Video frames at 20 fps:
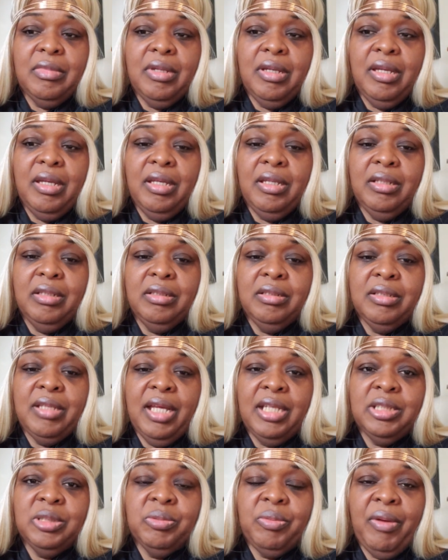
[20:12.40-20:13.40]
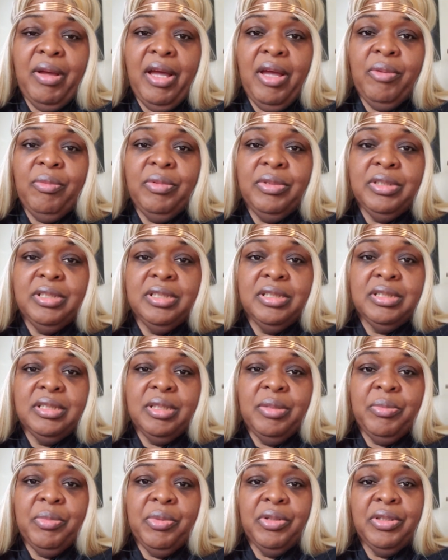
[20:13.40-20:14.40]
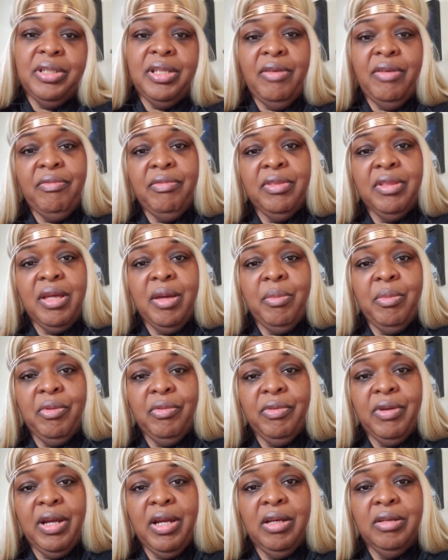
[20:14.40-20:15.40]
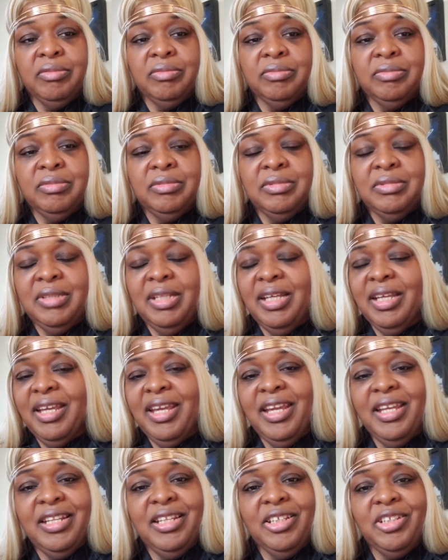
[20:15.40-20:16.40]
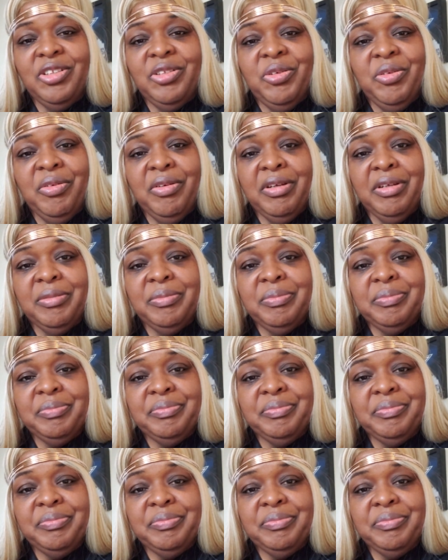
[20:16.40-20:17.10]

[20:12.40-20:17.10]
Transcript: And that's why when December 11th come around, I can't ignore it.